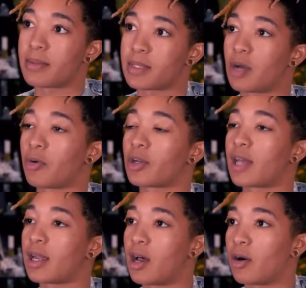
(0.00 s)
I work
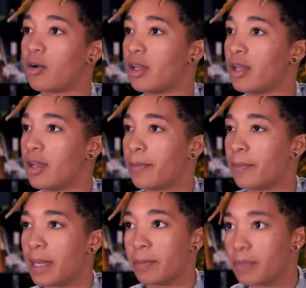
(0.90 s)
that out
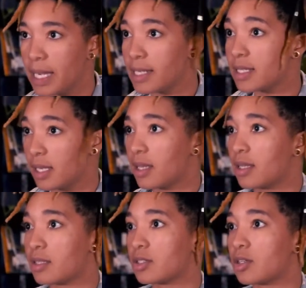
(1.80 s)
by painting
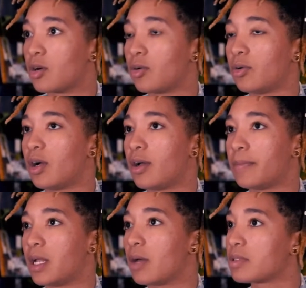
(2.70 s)
it. So
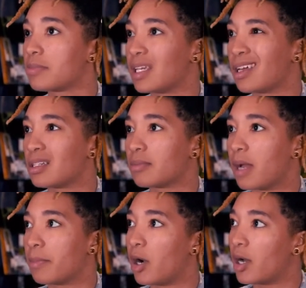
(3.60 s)
um, it helps me get into
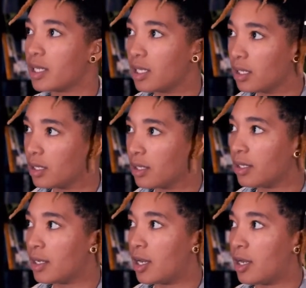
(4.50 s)
my body.
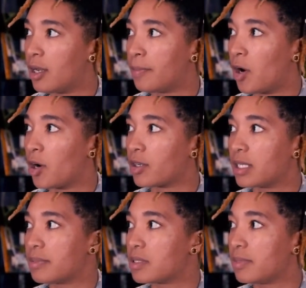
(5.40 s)
Um, art
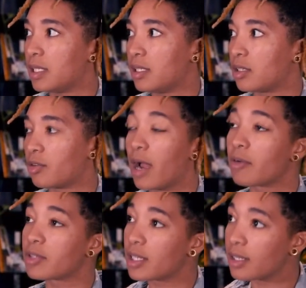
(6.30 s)
keeps me
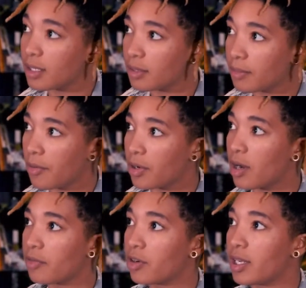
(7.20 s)
grounded in my
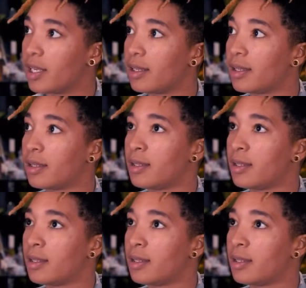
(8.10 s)
recovery.